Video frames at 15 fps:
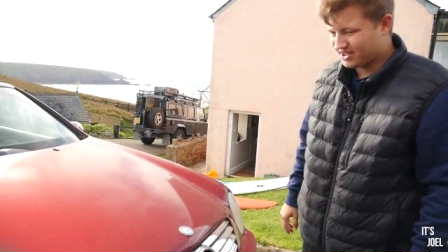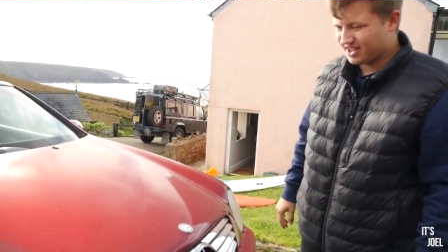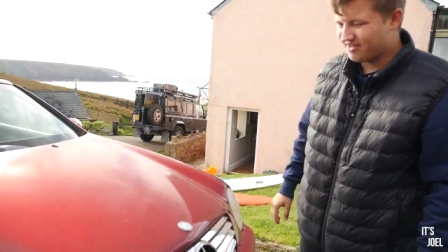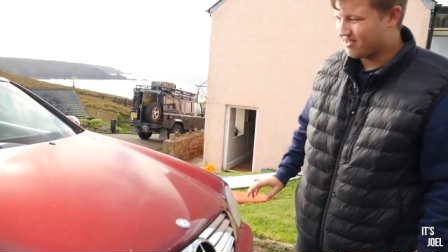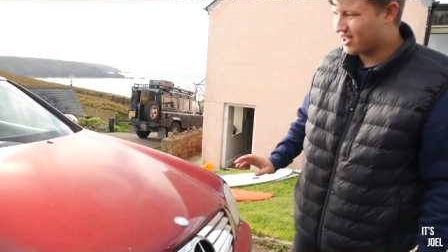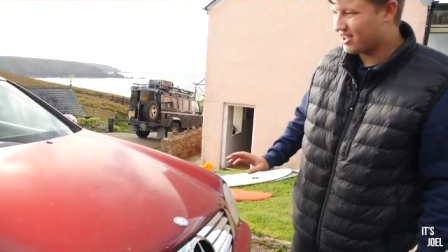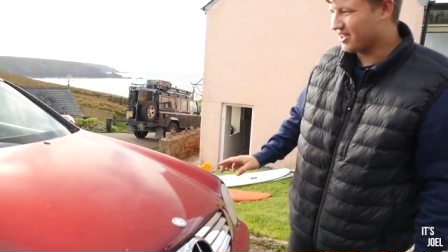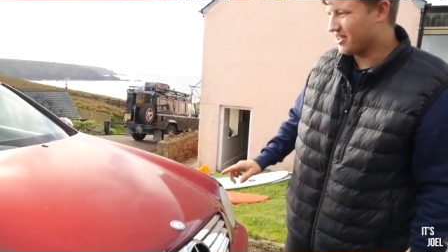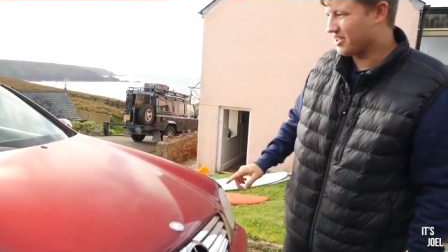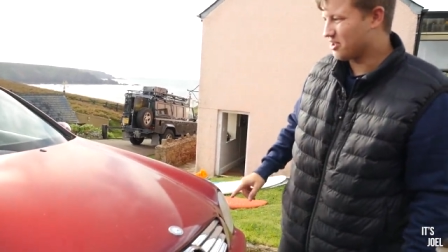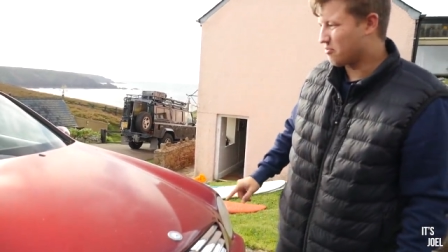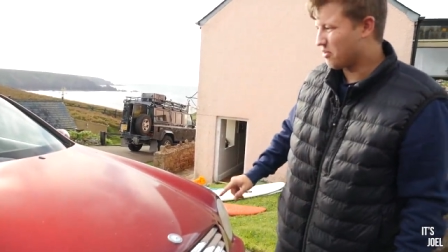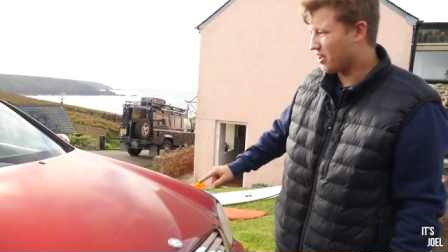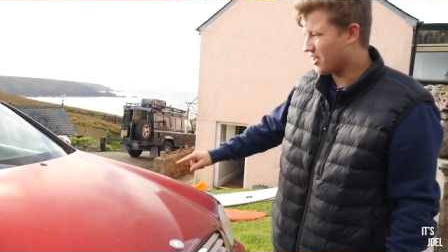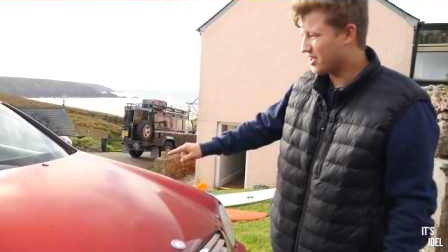don't like this,
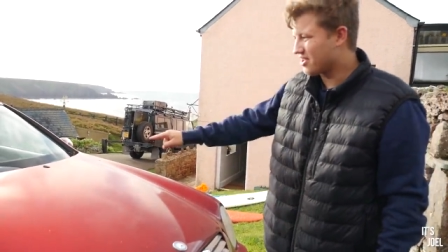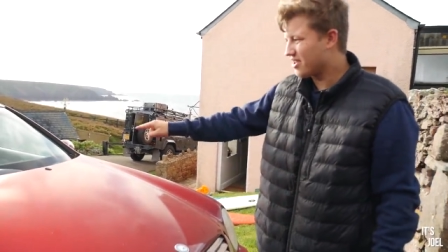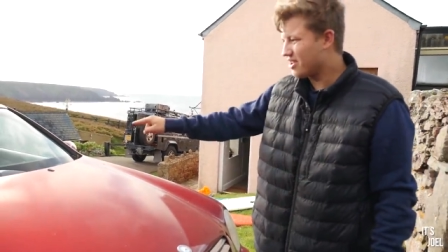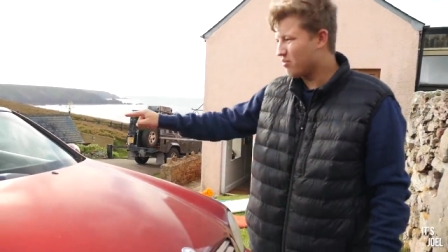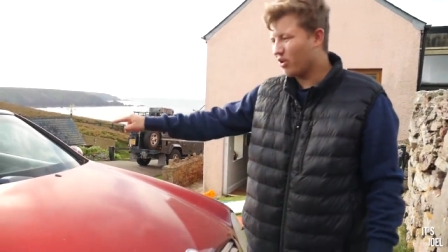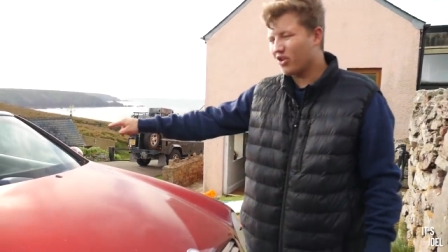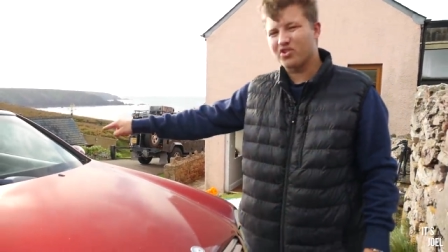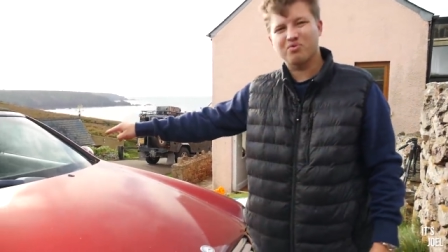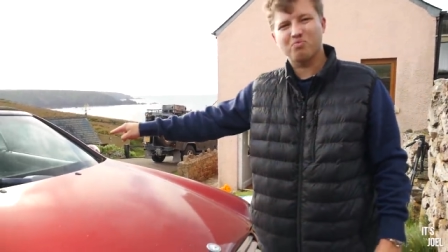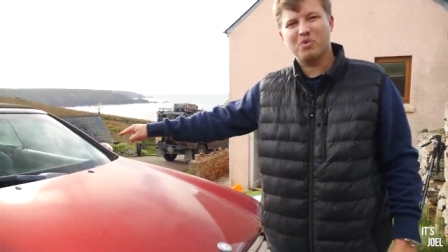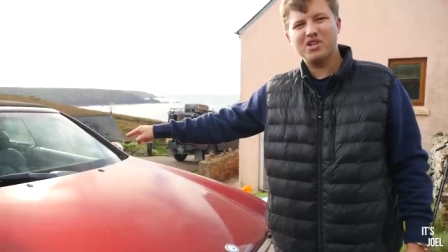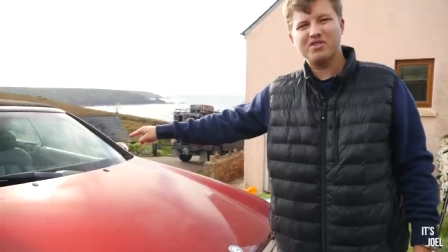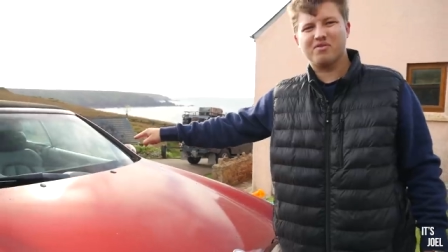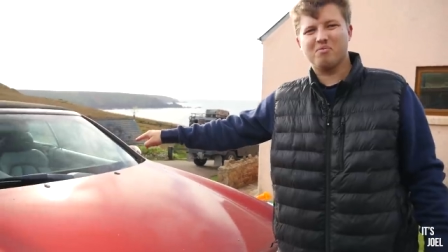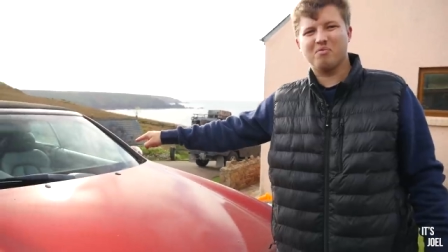but there's only one
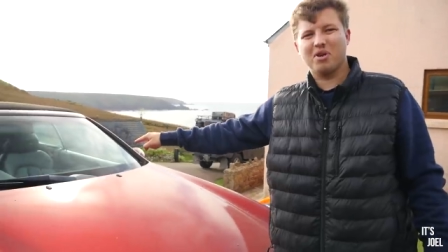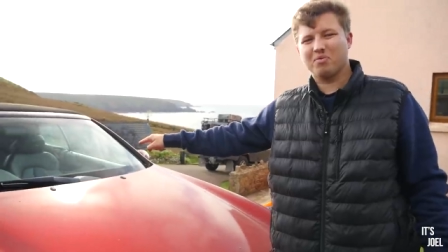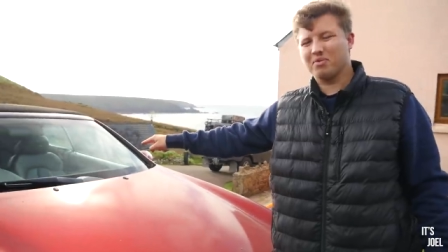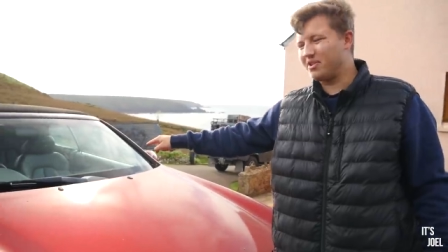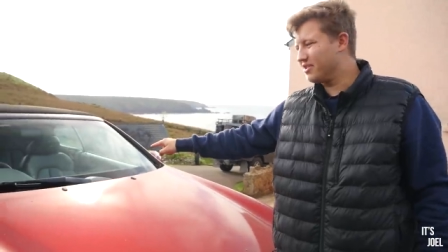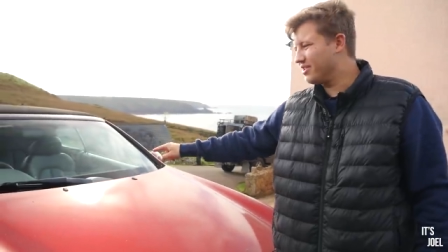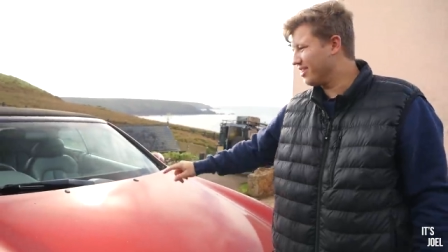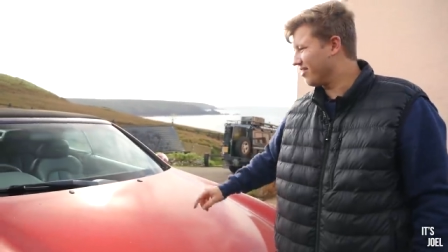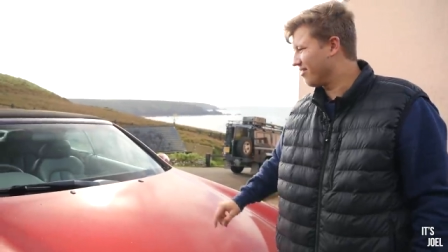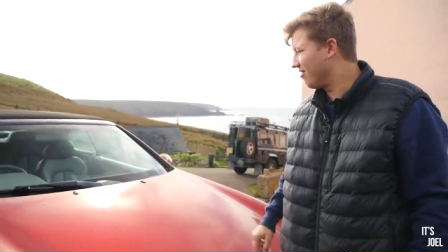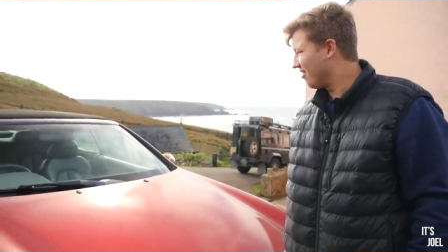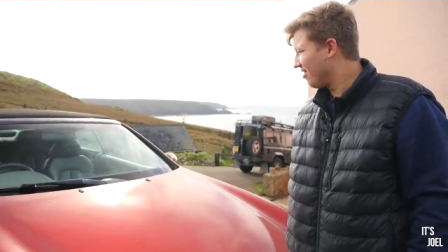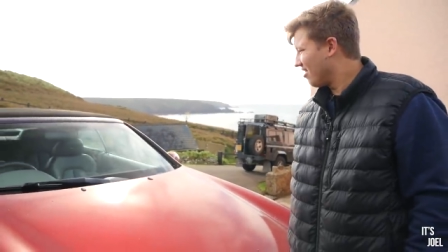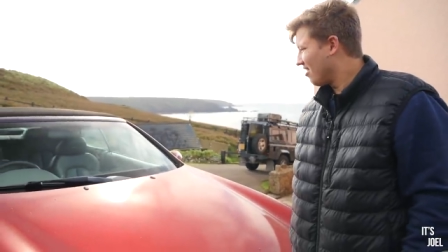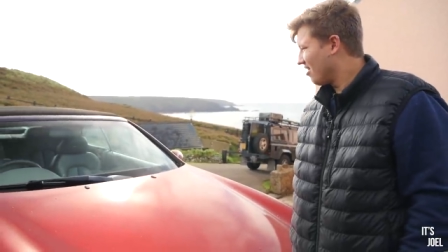windscreen wiper on this thing.
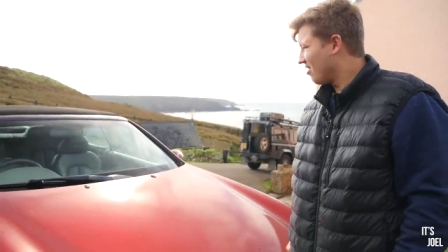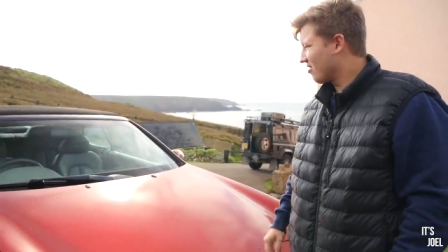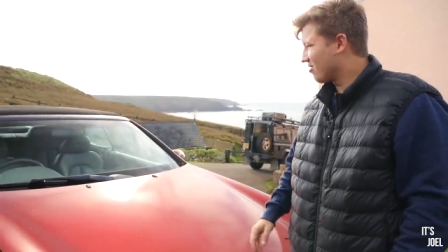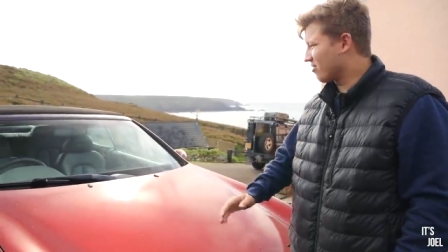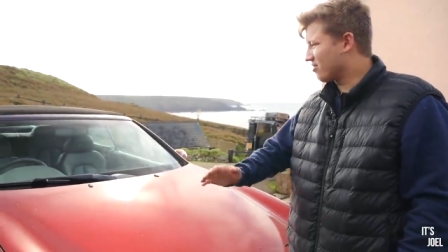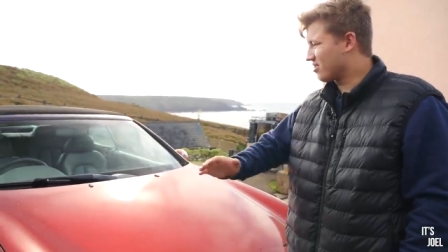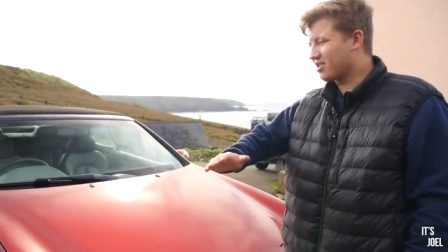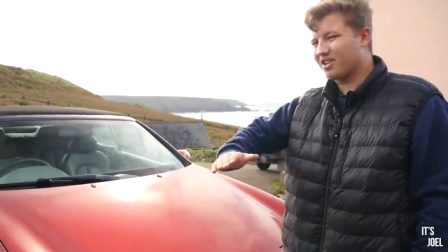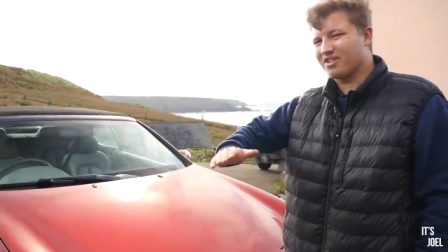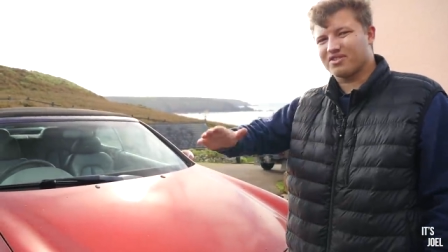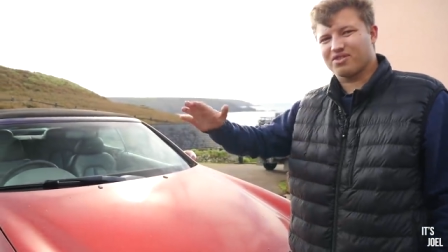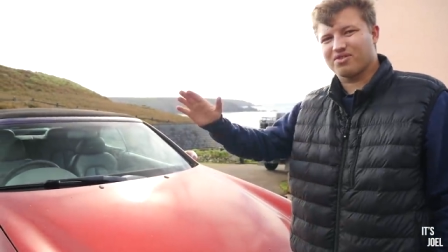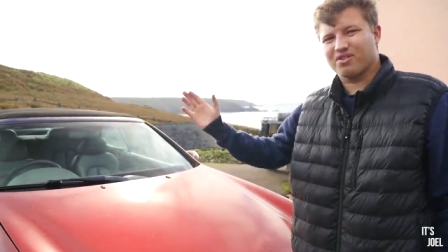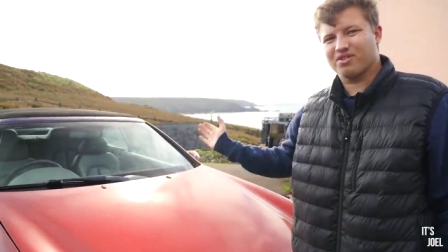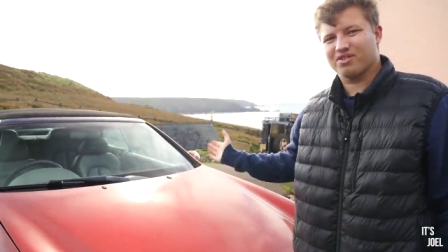So it just goes
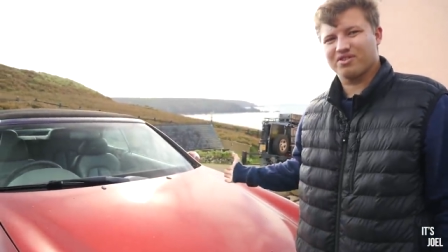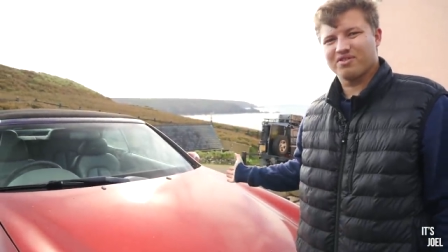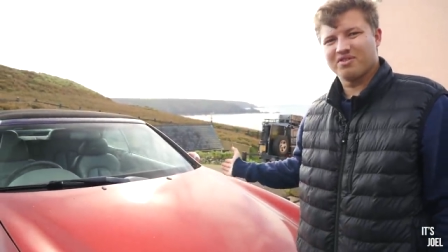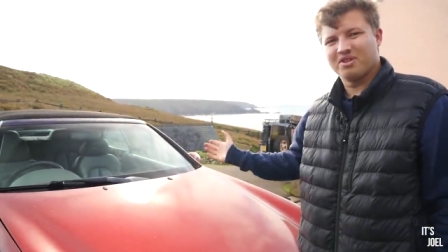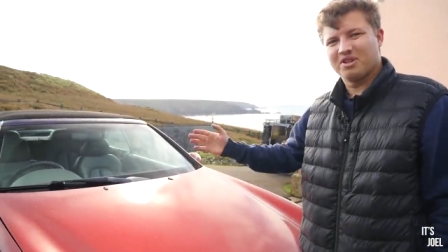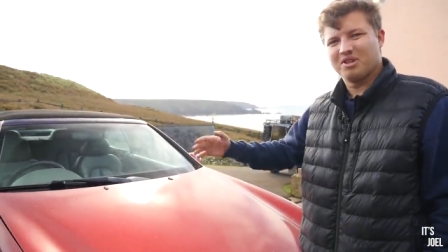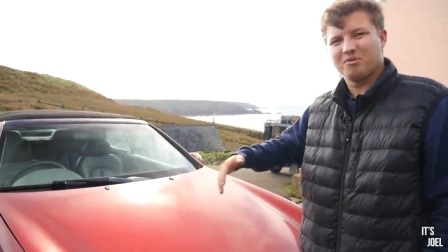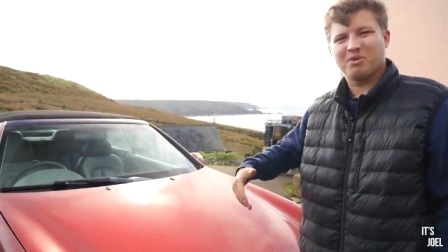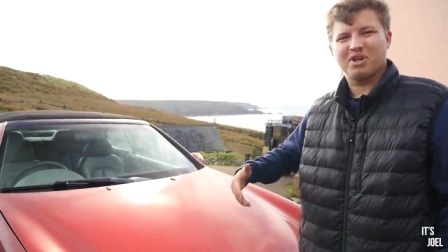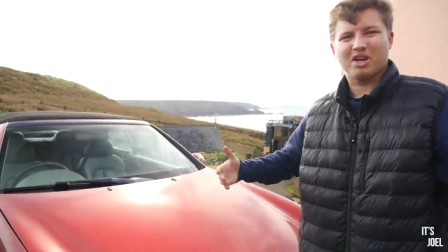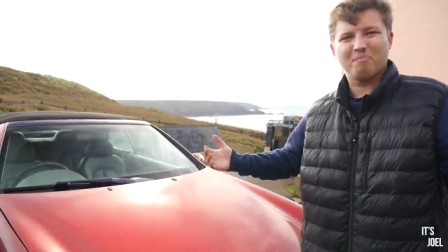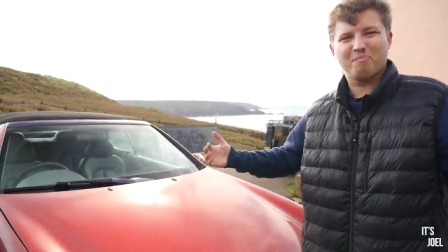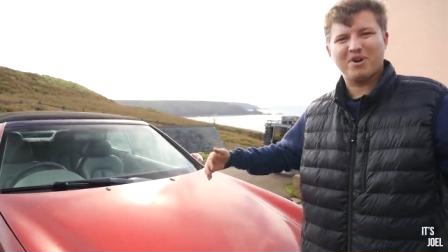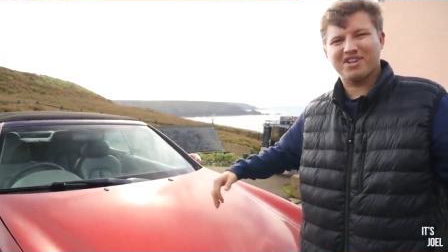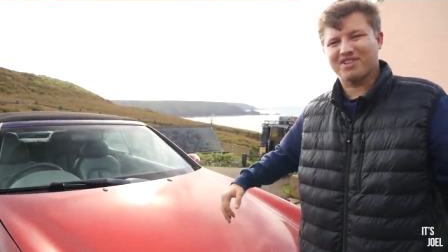across like
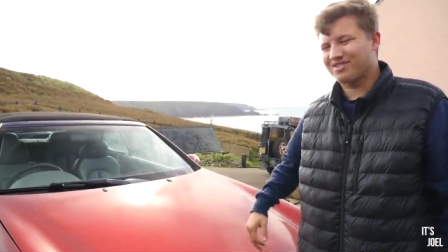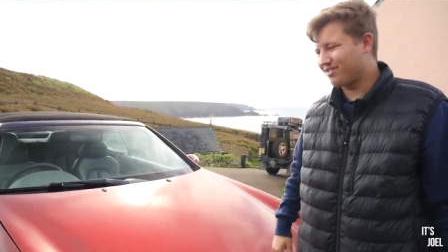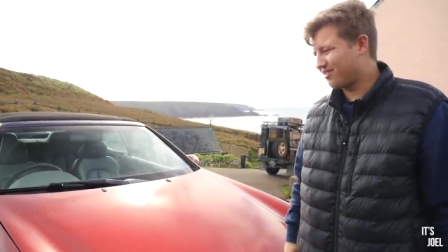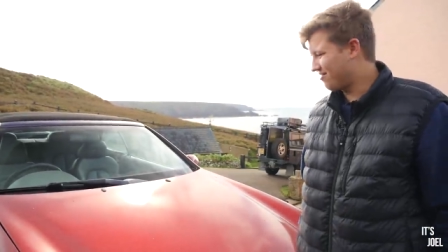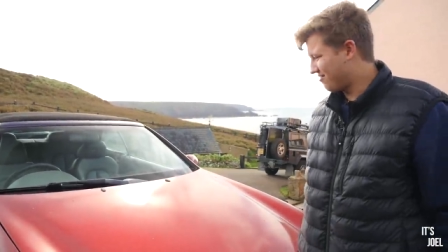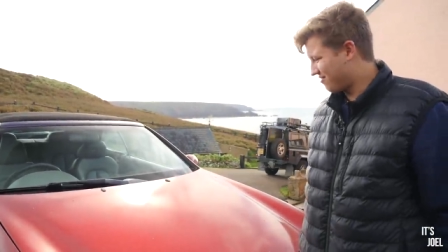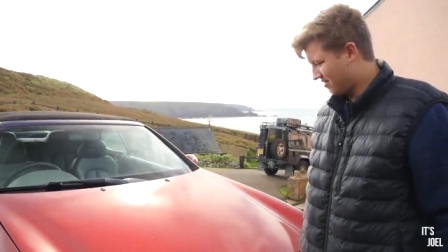a bus.